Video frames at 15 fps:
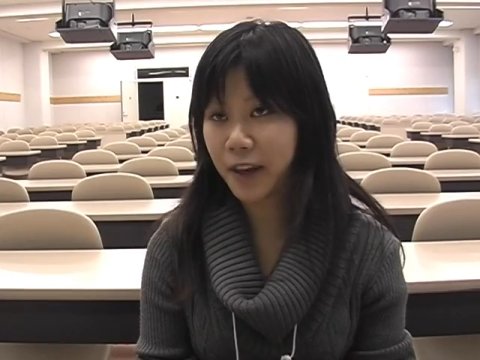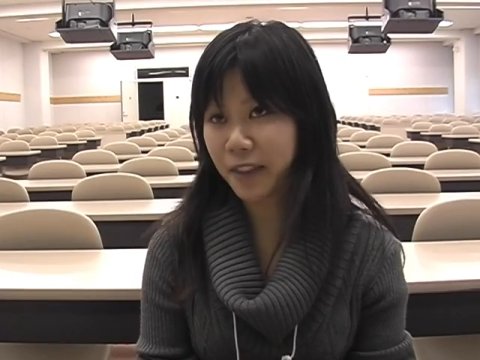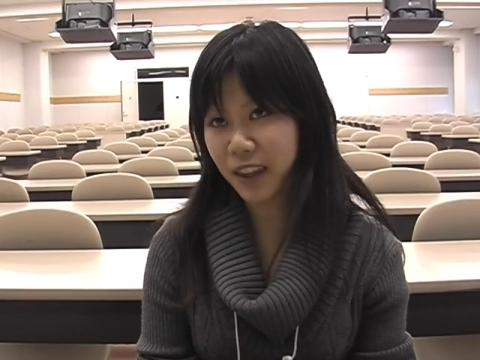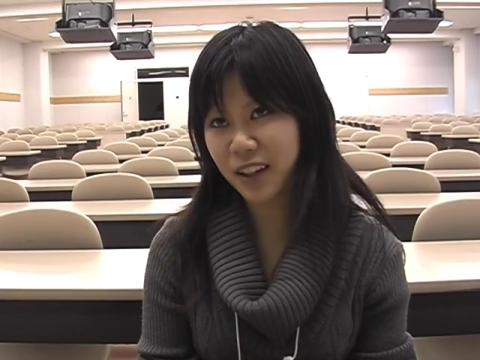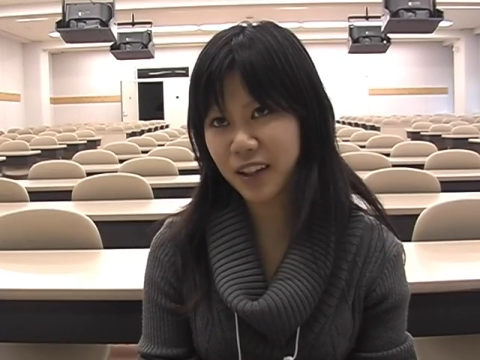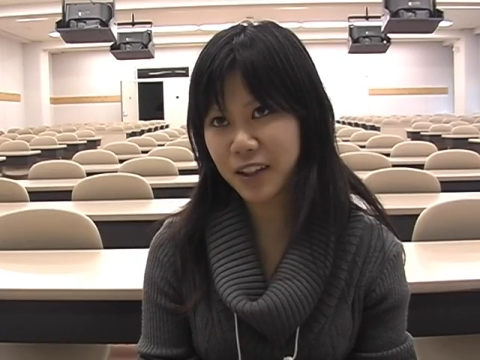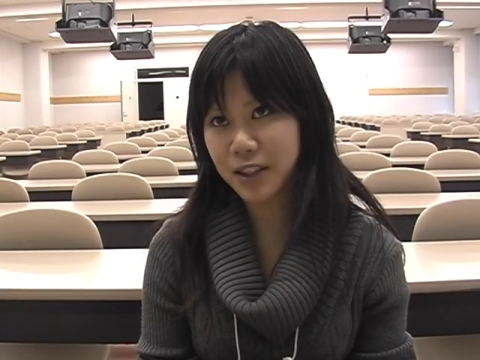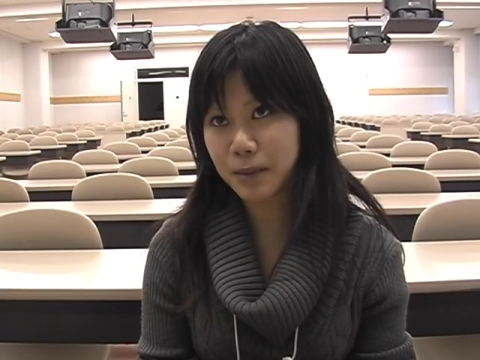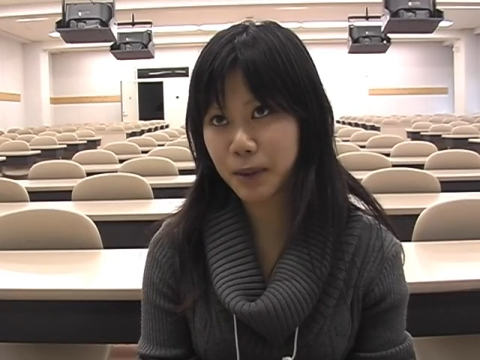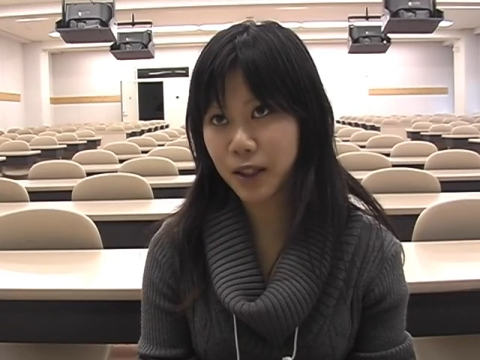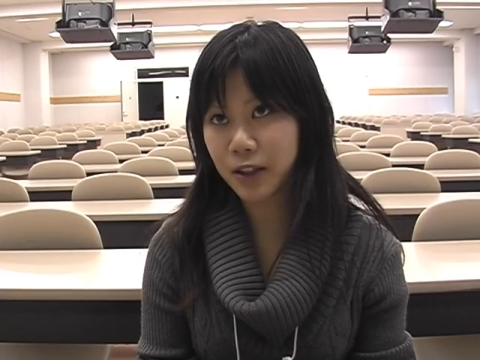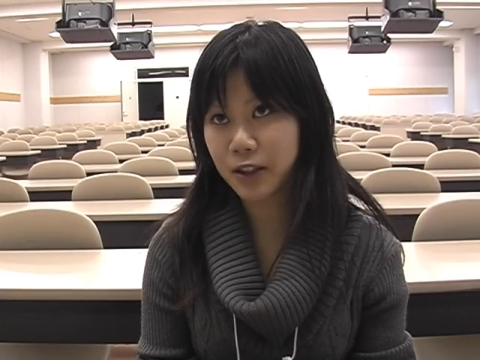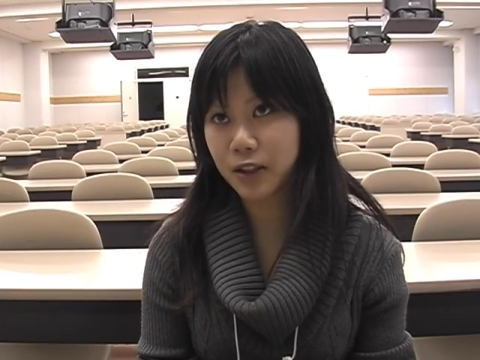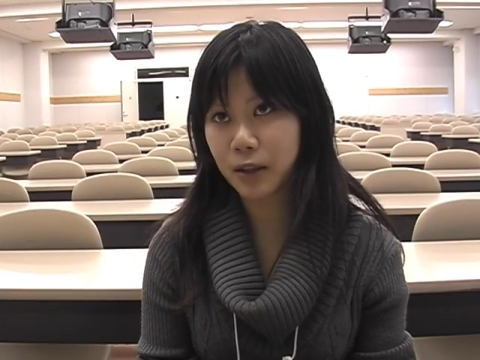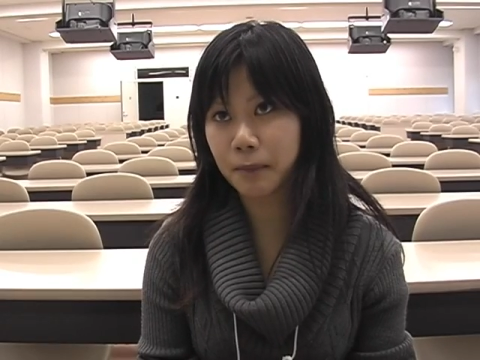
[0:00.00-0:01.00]
think it's
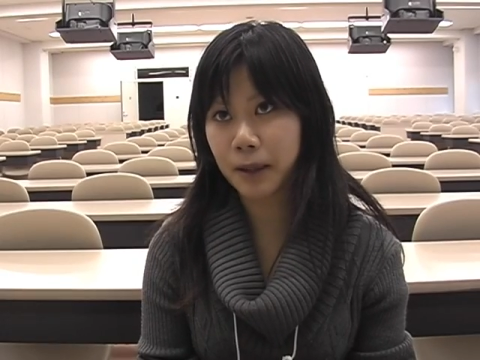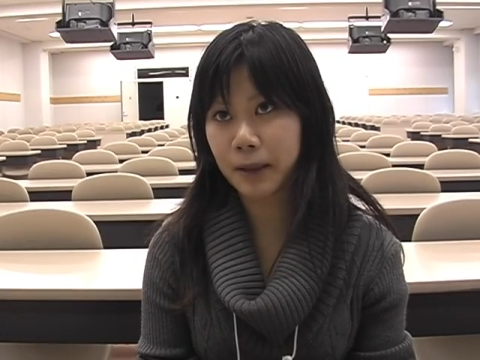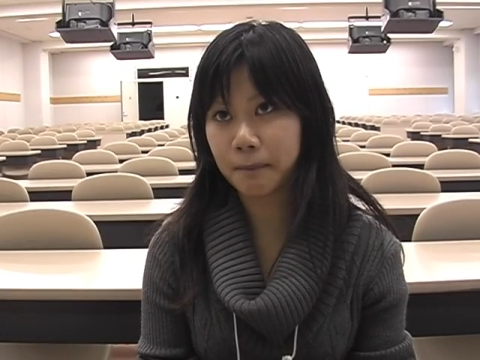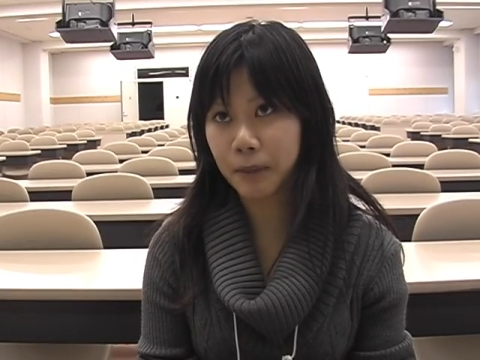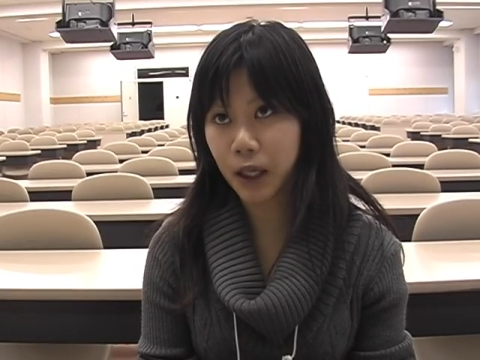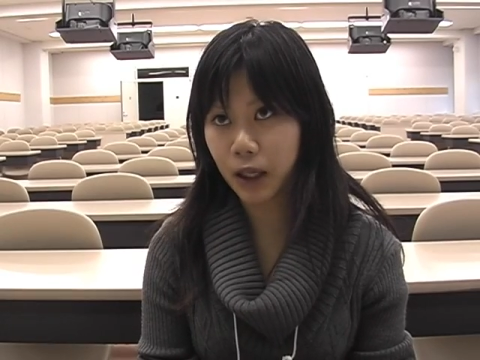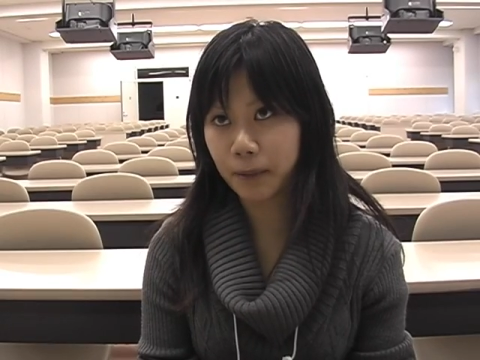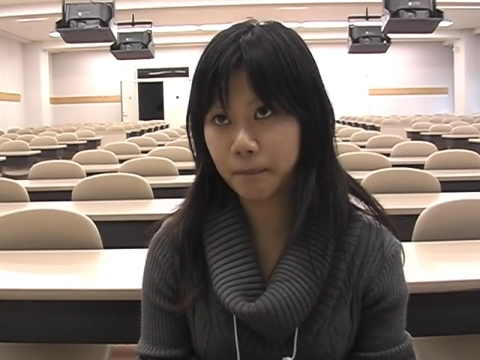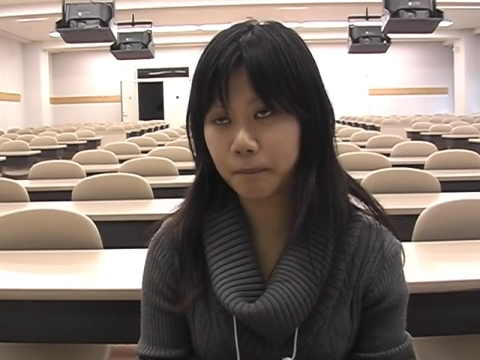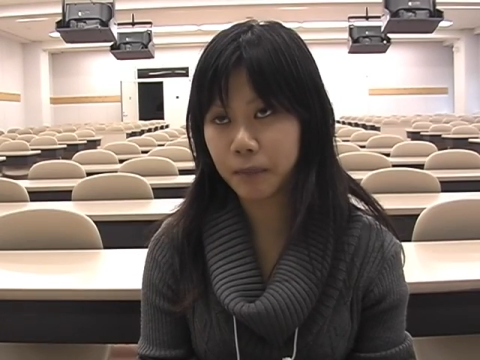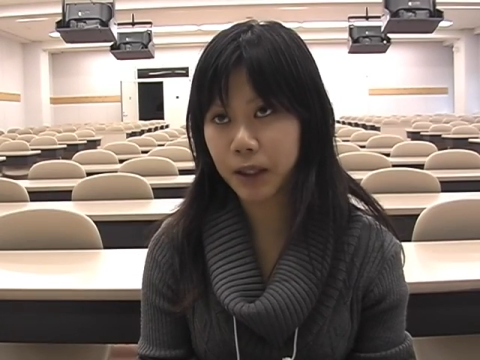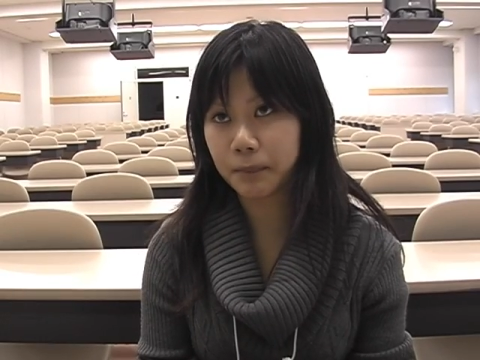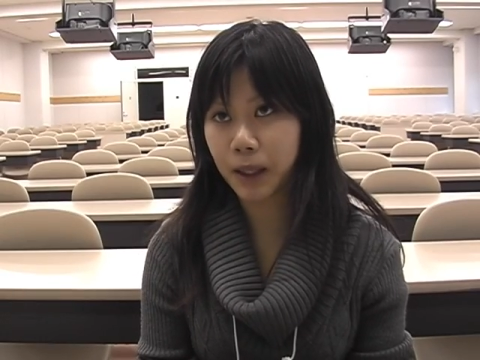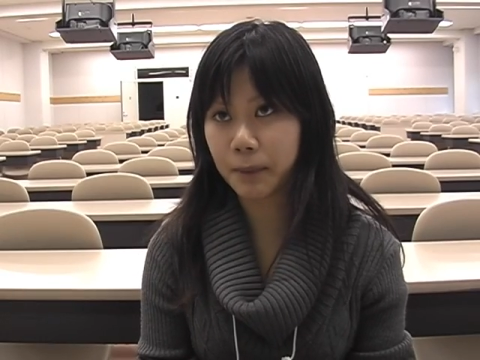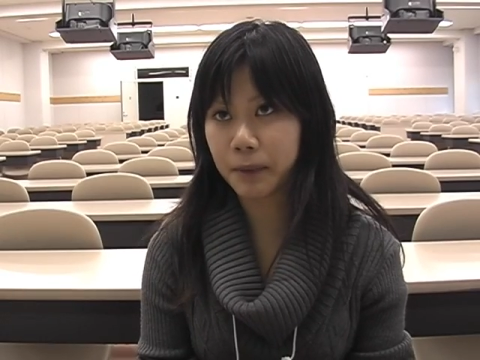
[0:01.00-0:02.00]
because of my mom.
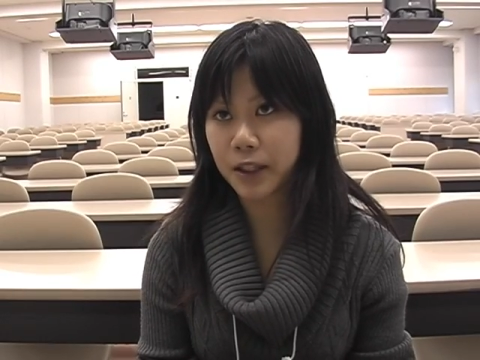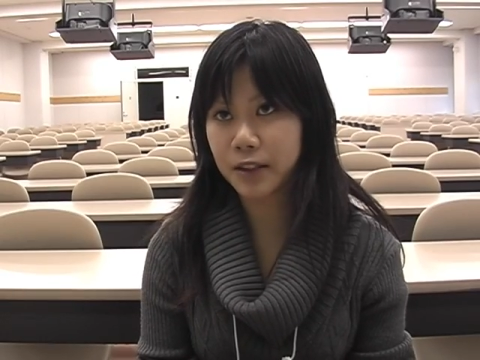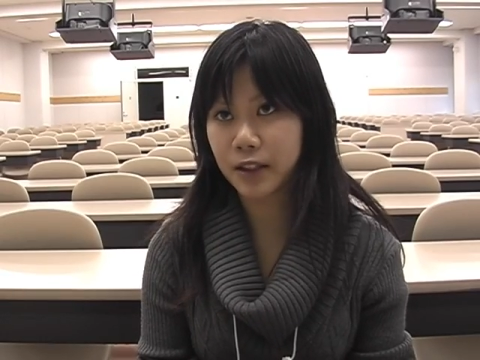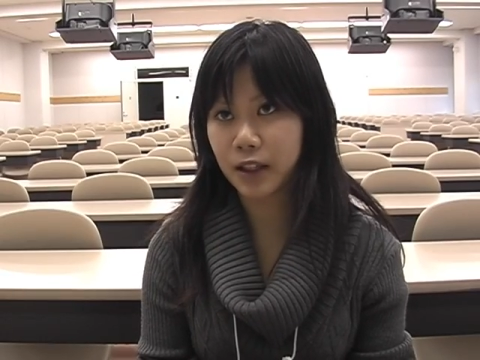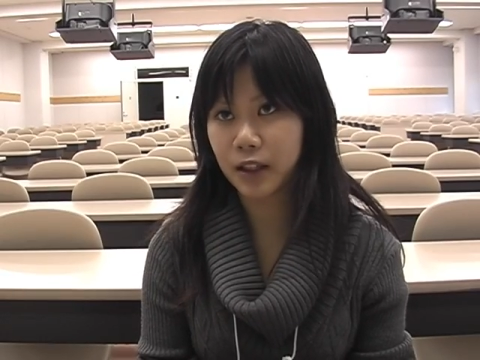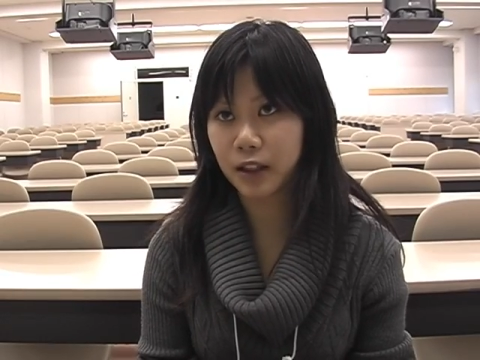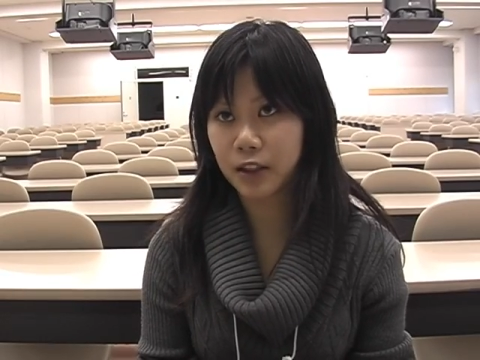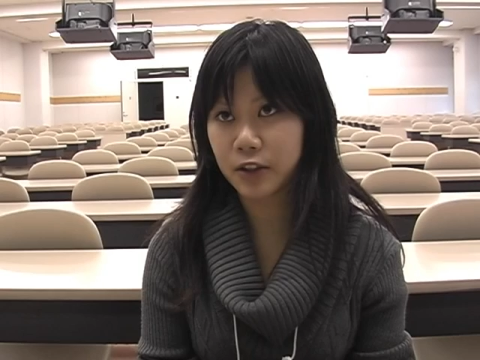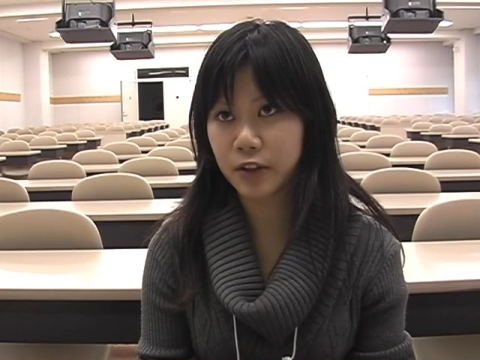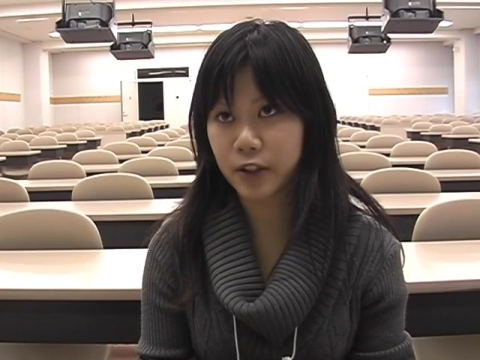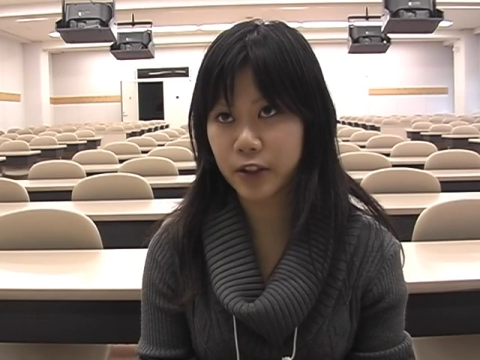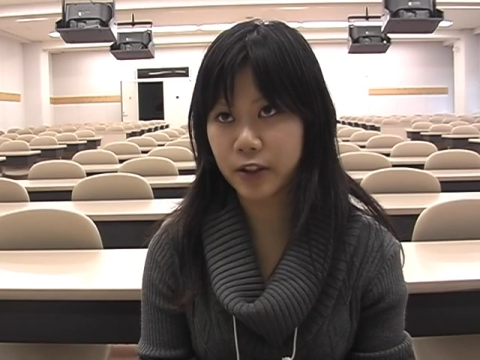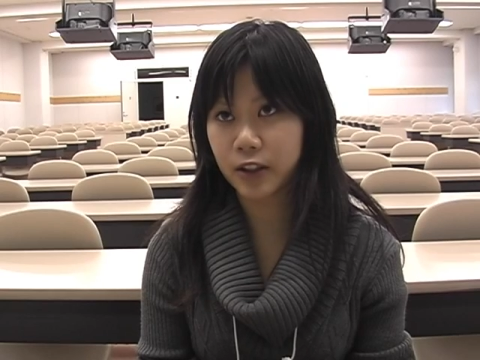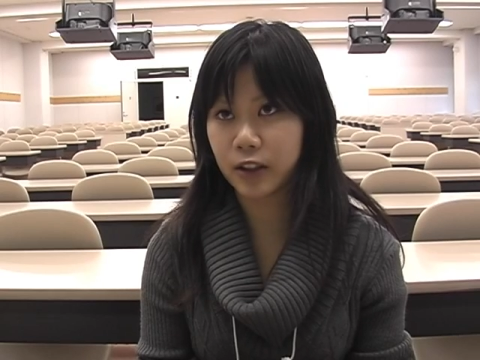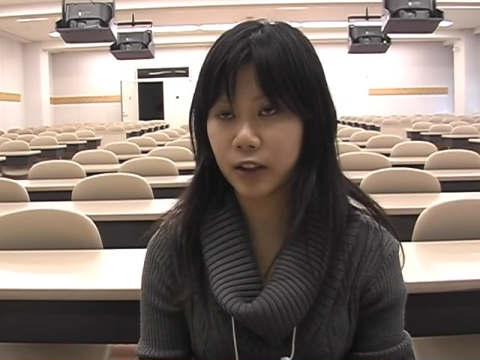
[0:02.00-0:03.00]
My mom is an English
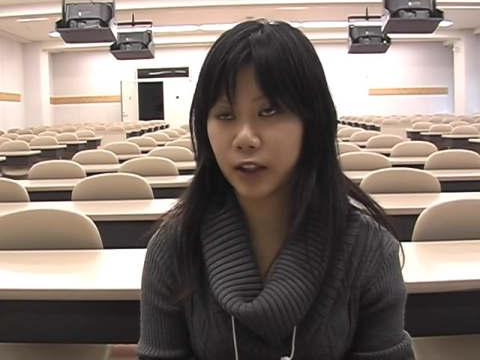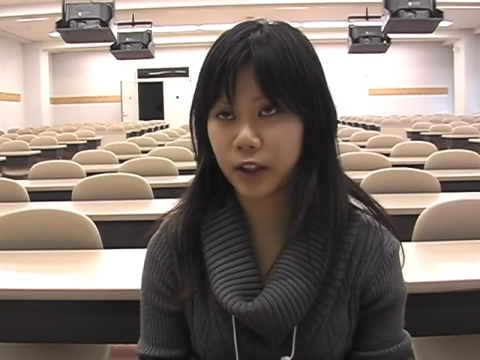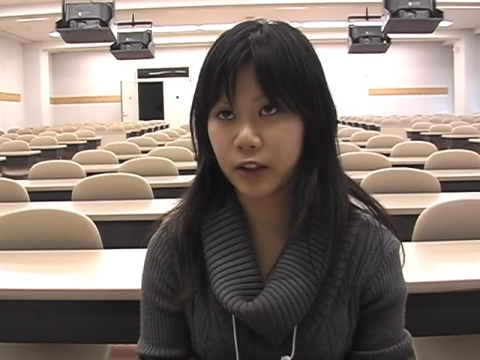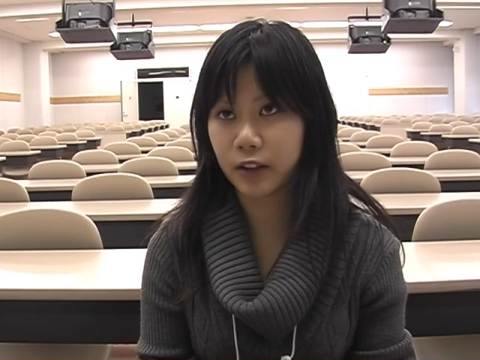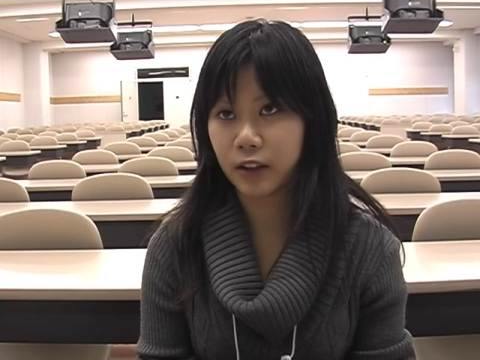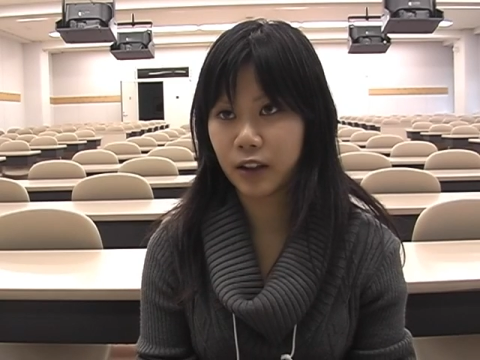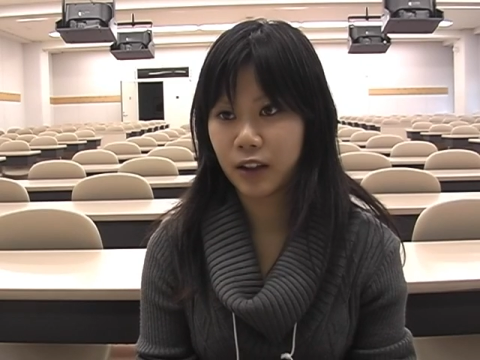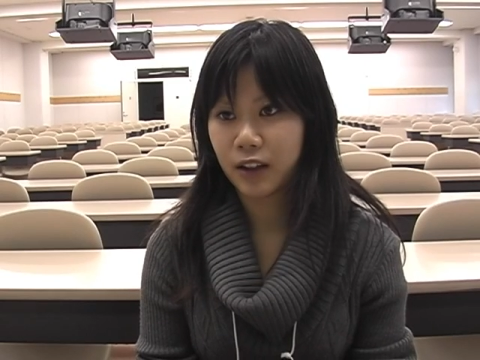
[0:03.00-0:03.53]
teacher and I